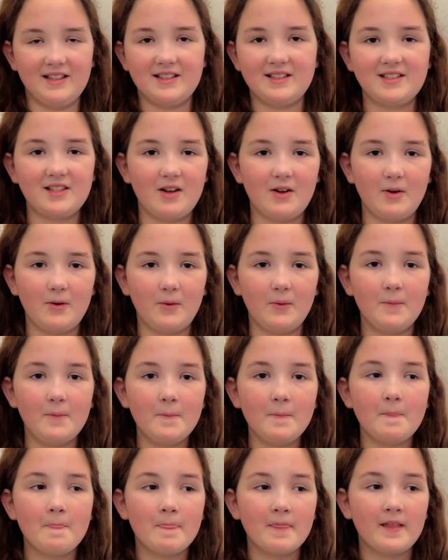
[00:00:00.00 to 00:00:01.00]
So
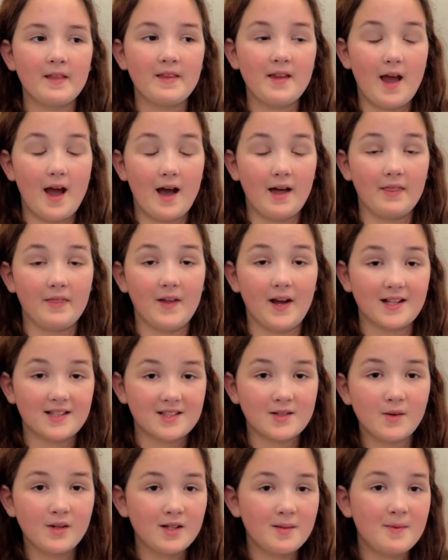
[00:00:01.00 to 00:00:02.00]
yeah, that's
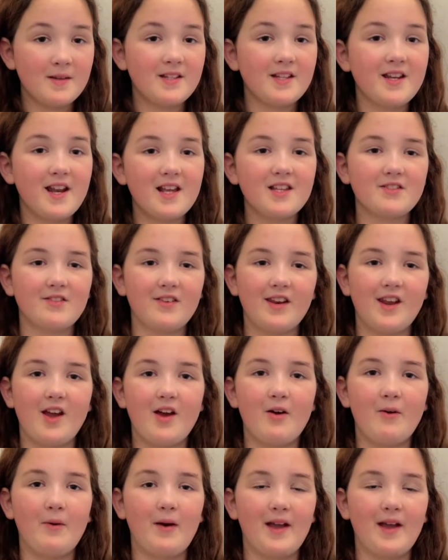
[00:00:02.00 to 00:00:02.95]
going to be today's video,